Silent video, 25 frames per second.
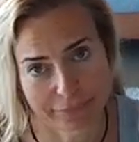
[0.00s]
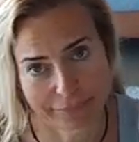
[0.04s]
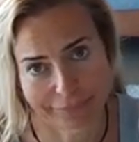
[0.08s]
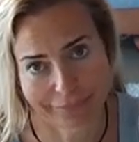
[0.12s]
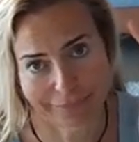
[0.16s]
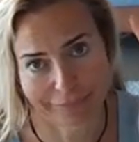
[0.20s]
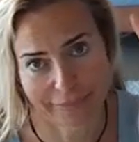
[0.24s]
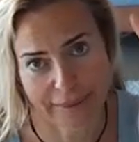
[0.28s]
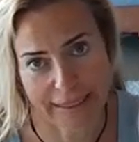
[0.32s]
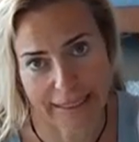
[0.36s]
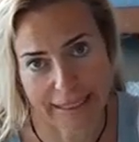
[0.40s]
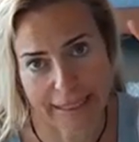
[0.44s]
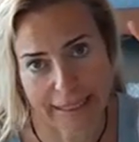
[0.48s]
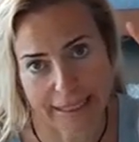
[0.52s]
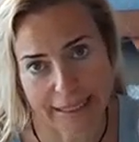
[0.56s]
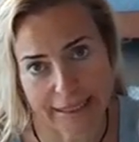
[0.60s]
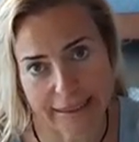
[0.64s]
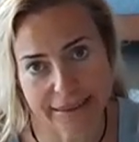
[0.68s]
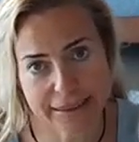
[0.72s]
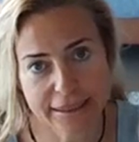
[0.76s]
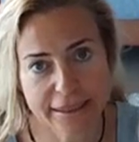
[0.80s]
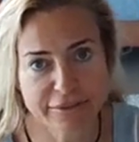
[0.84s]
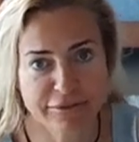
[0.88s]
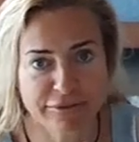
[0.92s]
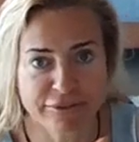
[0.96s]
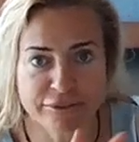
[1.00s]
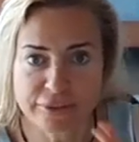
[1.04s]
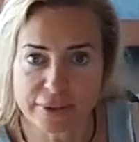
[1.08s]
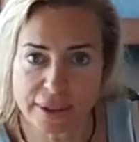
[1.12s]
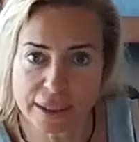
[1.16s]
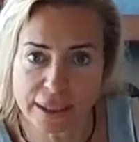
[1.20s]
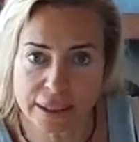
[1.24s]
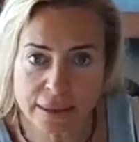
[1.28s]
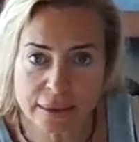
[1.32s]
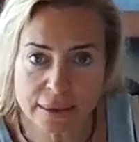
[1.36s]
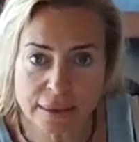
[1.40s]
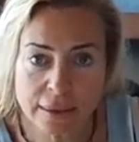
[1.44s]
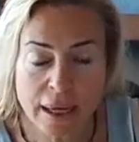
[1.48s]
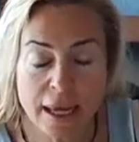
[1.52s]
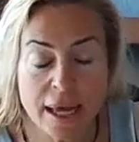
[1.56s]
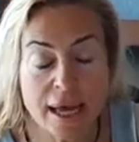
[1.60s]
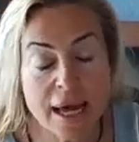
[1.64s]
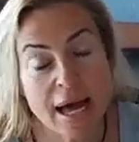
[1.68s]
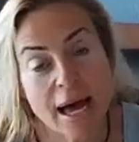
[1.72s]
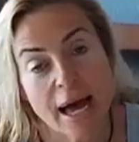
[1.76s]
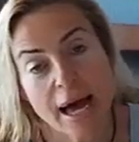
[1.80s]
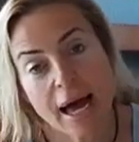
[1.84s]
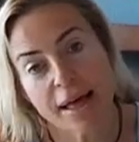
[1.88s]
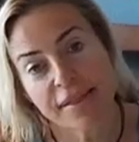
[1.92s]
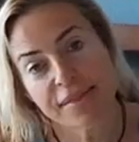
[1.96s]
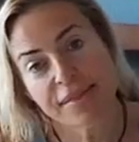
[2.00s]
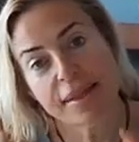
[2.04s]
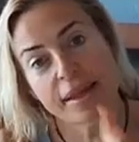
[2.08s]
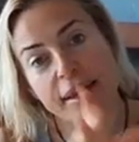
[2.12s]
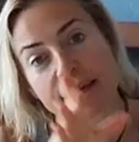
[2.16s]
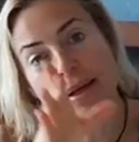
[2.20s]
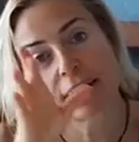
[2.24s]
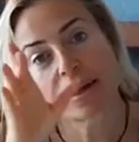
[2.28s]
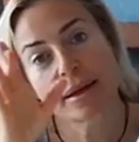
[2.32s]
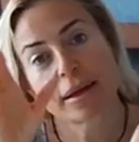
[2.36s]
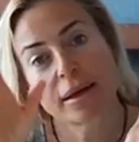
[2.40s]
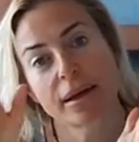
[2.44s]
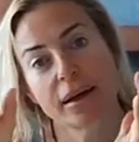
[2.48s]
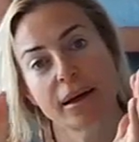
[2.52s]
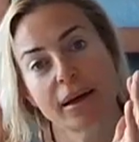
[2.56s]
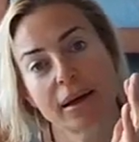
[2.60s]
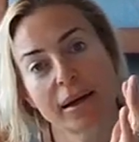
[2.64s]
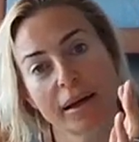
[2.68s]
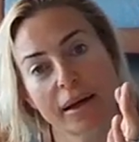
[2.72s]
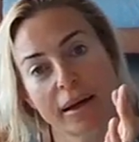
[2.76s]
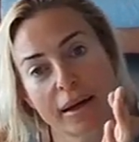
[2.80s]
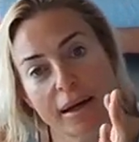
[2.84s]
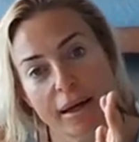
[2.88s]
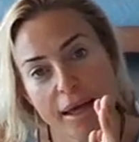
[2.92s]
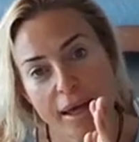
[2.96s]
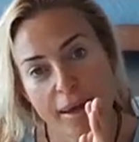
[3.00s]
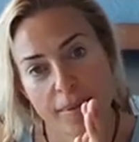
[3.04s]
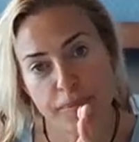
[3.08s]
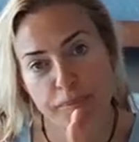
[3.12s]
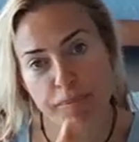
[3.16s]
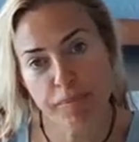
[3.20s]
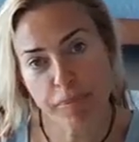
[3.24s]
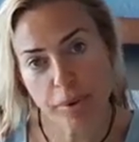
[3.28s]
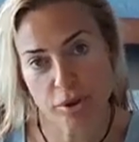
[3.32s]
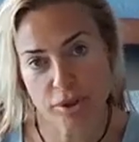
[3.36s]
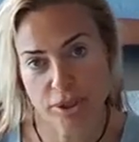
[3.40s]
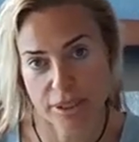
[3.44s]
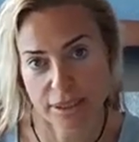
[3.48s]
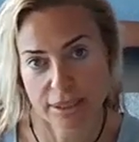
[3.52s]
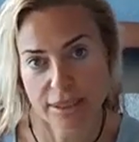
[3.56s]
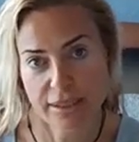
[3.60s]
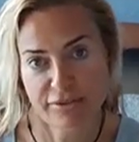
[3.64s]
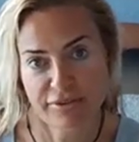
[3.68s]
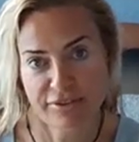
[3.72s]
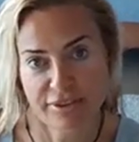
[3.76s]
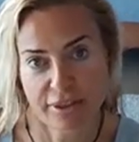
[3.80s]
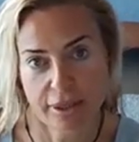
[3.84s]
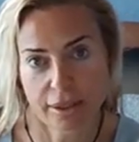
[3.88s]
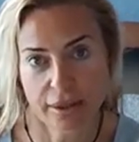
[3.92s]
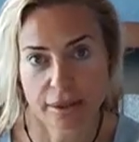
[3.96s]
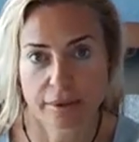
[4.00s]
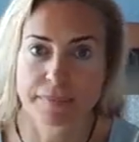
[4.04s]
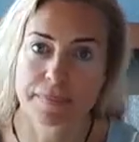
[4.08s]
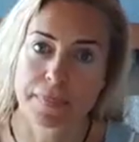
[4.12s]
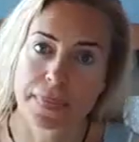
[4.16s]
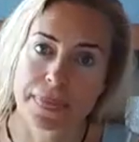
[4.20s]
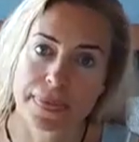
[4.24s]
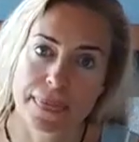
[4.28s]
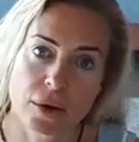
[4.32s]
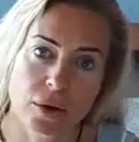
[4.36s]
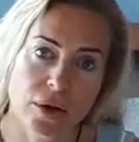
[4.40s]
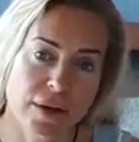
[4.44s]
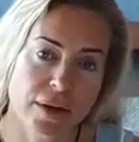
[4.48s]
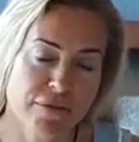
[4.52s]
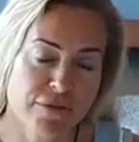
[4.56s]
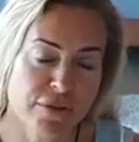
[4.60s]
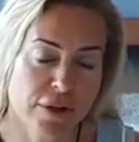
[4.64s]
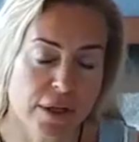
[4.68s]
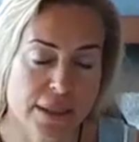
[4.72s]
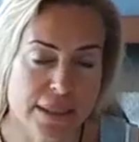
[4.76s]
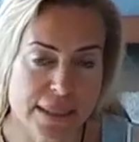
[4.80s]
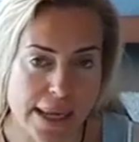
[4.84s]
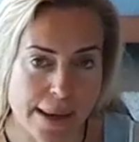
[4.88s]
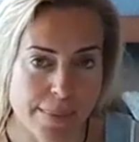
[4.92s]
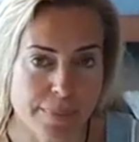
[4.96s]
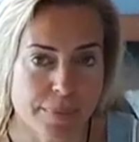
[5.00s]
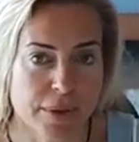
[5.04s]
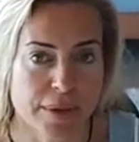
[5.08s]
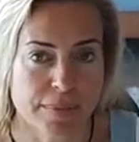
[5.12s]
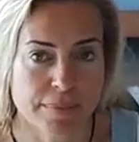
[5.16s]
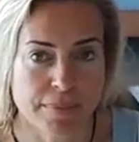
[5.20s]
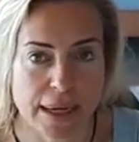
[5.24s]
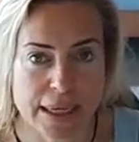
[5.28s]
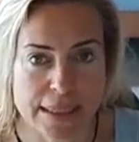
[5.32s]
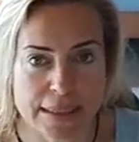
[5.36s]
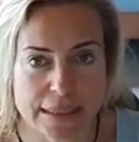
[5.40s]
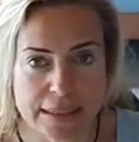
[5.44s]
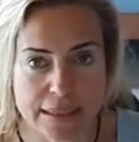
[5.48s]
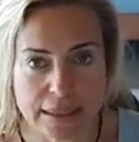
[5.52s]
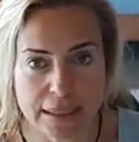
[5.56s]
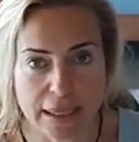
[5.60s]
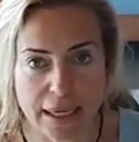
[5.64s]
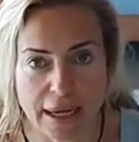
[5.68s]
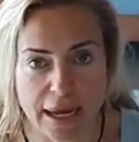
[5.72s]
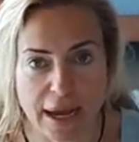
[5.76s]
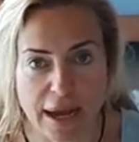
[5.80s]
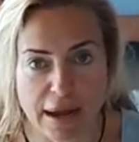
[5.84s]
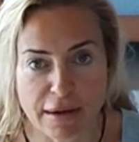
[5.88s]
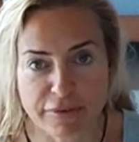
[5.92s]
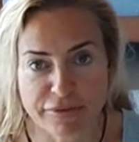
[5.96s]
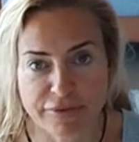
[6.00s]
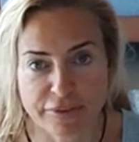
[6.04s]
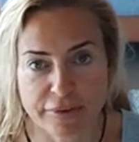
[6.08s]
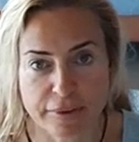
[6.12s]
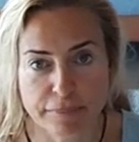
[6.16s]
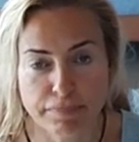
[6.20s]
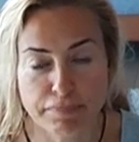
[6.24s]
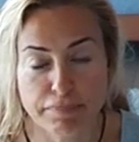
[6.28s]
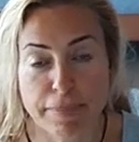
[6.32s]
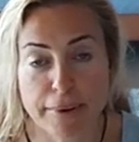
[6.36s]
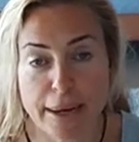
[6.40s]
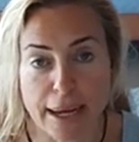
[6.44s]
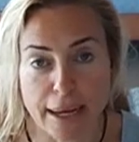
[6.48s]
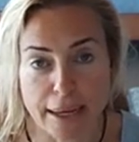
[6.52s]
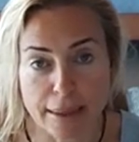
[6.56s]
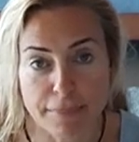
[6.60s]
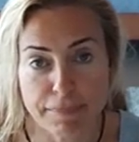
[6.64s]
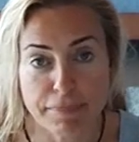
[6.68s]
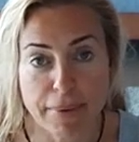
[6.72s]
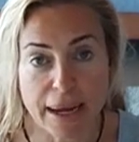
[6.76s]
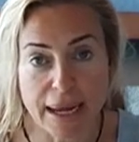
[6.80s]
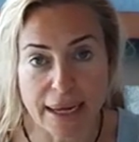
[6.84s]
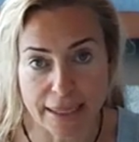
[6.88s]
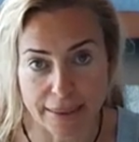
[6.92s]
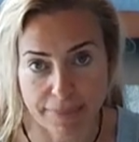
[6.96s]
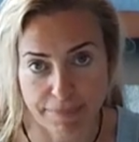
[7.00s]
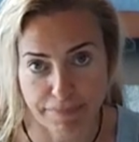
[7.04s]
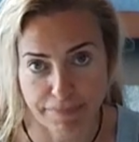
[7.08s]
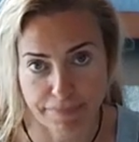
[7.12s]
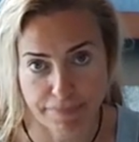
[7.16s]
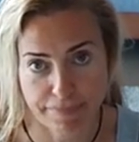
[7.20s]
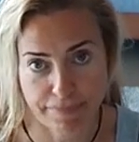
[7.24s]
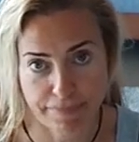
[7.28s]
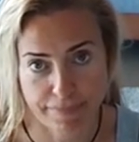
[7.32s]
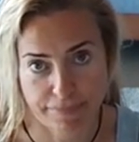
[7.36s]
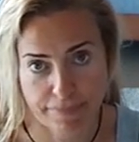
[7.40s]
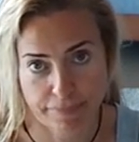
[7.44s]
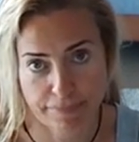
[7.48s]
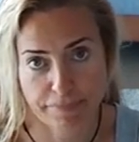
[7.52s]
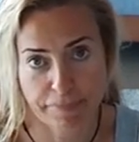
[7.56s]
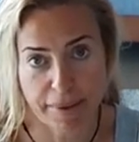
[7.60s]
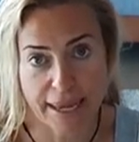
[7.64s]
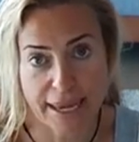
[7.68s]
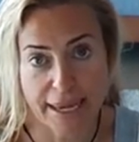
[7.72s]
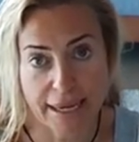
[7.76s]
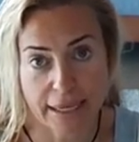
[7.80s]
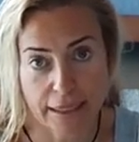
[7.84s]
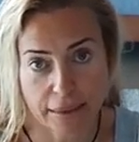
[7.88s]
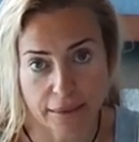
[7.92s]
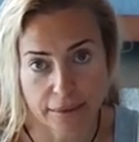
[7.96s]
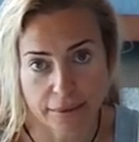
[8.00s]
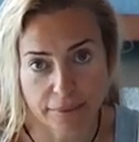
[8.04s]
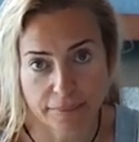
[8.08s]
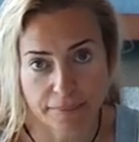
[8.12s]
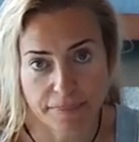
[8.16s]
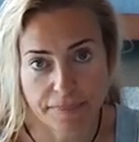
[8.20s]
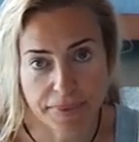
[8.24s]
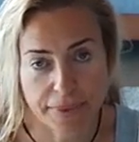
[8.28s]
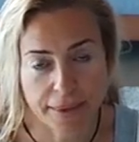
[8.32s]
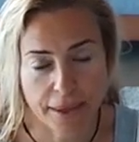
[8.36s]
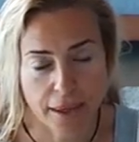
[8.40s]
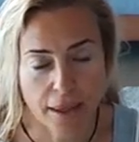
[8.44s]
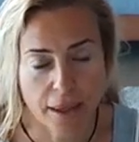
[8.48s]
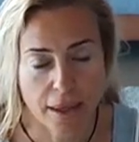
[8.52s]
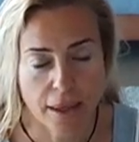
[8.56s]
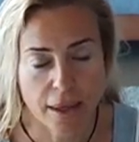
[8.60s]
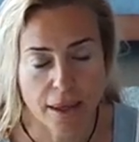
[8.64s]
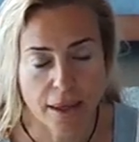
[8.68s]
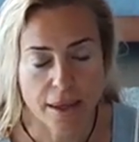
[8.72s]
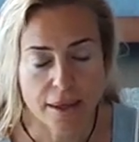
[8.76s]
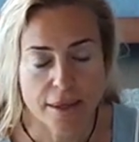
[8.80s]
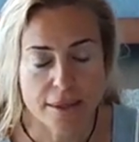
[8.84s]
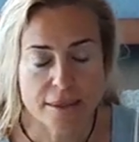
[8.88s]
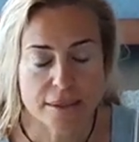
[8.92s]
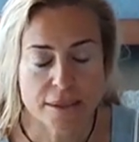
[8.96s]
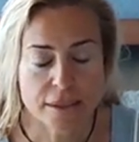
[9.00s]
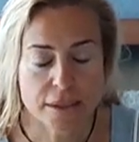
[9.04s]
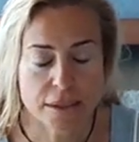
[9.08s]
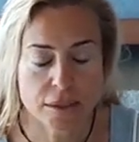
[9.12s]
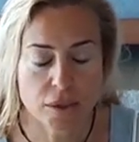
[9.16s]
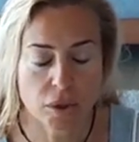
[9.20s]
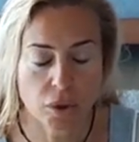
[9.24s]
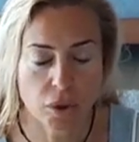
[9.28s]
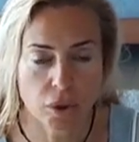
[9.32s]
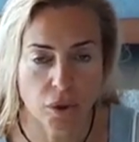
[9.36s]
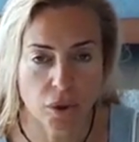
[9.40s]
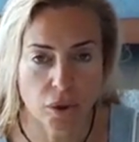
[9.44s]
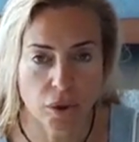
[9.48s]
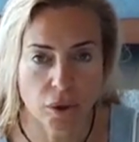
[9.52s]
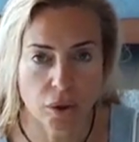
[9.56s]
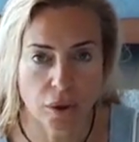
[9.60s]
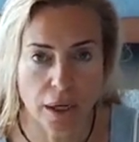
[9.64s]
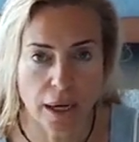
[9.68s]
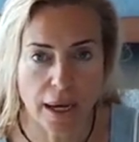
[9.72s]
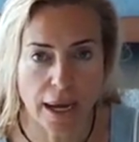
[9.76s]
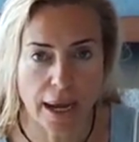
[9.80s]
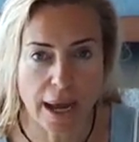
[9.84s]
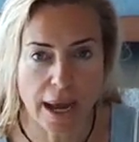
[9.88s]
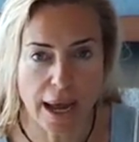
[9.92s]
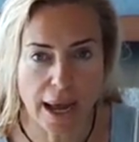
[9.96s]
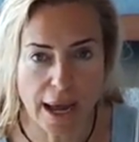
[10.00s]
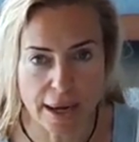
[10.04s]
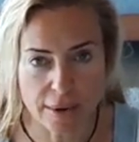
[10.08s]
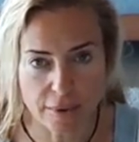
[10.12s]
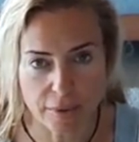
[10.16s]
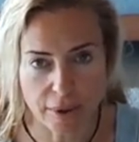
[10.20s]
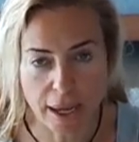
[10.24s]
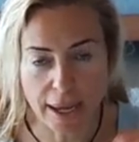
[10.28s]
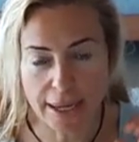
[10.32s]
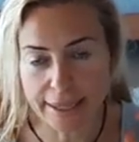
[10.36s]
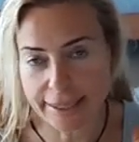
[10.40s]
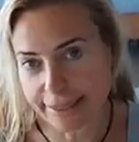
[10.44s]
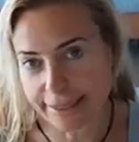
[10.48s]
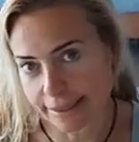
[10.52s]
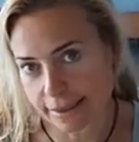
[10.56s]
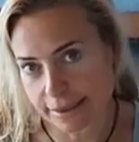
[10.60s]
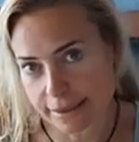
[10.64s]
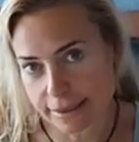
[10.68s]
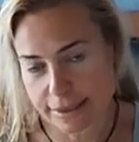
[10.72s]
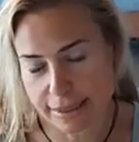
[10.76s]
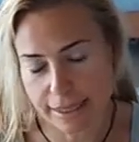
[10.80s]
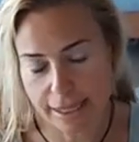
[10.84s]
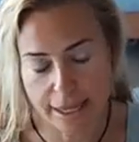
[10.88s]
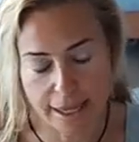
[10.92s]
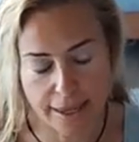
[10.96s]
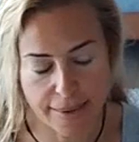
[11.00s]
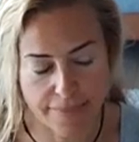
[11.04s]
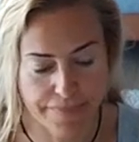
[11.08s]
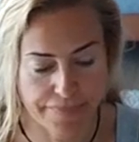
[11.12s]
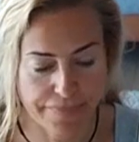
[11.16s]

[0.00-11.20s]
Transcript: negative thing, and then a positive thing. Okay, for example, imagine I have a back pain. So I can say,